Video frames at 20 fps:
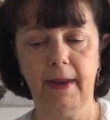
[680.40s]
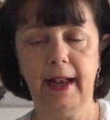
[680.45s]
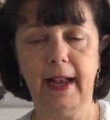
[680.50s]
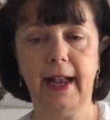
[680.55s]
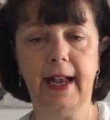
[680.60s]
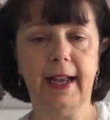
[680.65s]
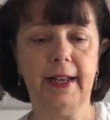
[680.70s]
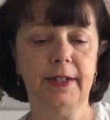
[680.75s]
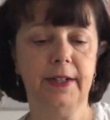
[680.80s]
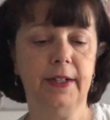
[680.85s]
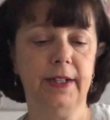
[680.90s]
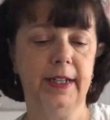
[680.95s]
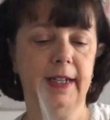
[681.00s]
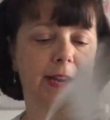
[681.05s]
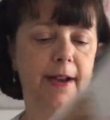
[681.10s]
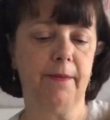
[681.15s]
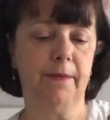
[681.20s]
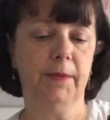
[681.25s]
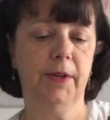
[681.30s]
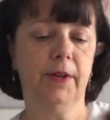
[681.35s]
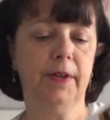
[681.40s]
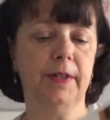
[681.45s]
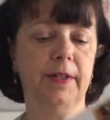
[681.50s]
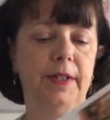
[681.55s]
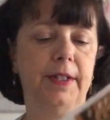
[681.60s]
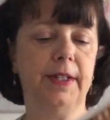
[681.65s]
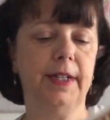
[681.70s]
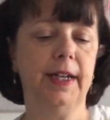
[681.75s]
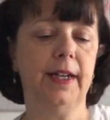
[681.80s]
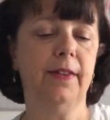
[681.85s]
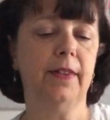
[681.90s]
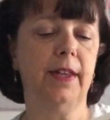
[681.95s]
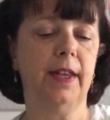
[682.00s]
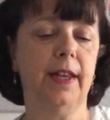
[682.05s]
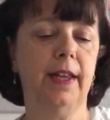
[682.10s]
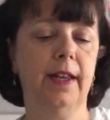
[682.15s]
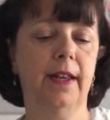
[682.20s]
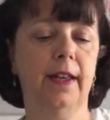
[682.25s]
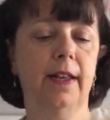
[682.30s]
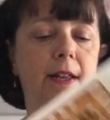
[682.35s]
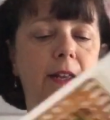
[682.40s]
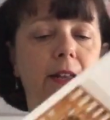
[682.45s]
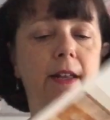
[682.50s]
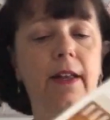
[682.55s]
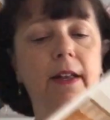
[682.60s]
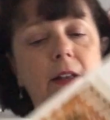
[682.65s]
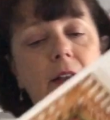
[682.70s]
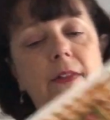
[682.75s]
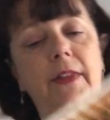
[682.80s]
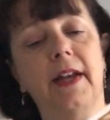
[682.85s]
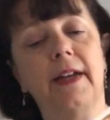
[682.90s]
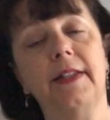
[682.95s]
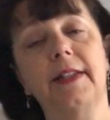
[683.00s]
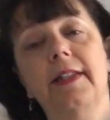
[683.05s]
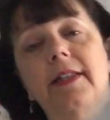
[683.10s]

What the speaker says: And yeah, you can see theirs is